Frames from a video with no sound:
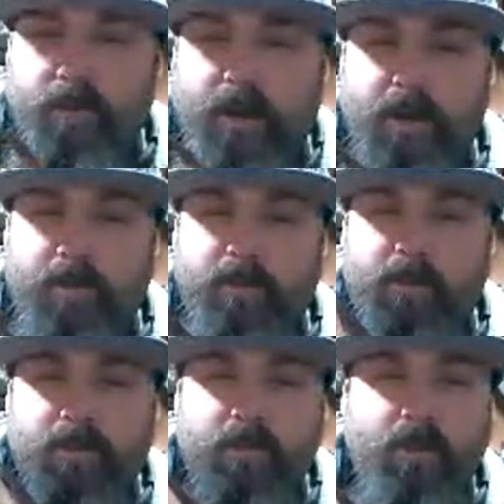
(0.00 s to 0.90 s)
type
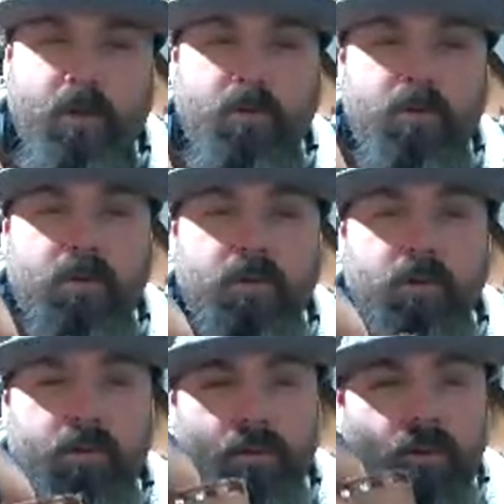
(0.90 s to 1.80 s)
tote.
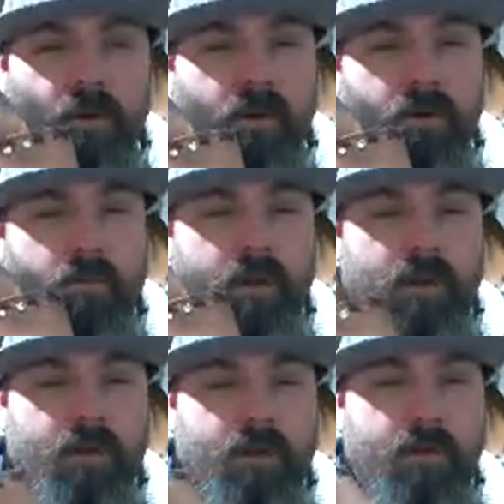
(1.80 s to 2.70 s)
I made
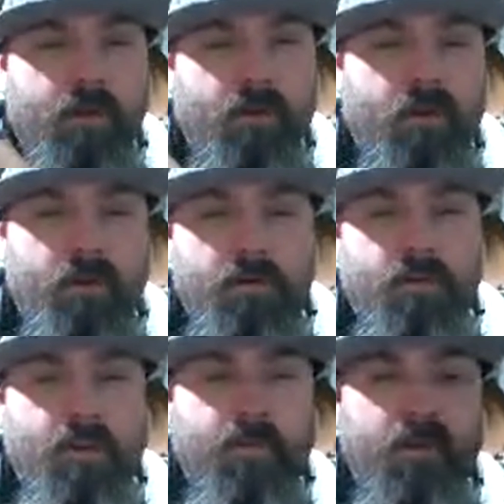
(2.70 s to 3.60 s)
it like a long
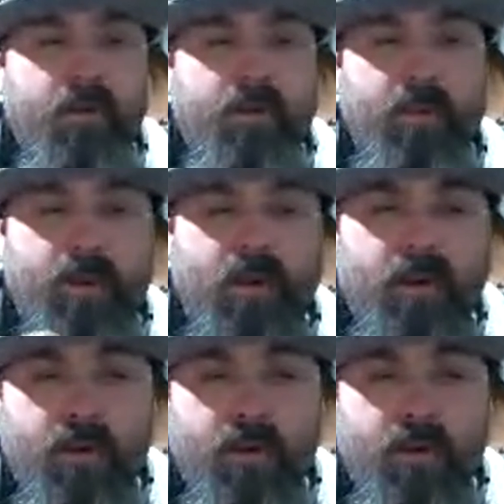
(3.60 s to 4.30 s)
time ago. I mean,